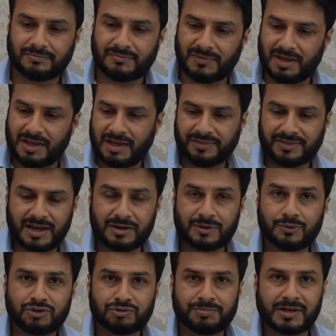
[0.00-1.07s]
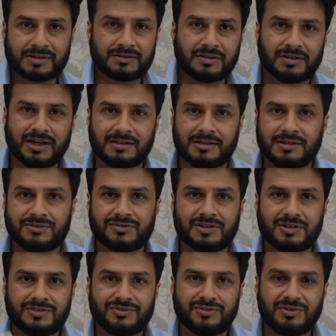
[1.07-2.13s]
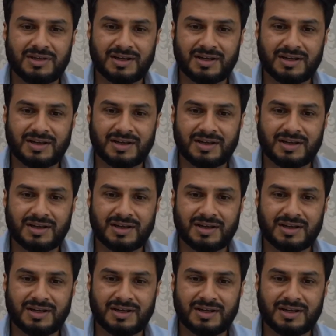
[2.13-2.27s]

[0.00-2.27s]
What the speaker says: and that goes back to the 19th century.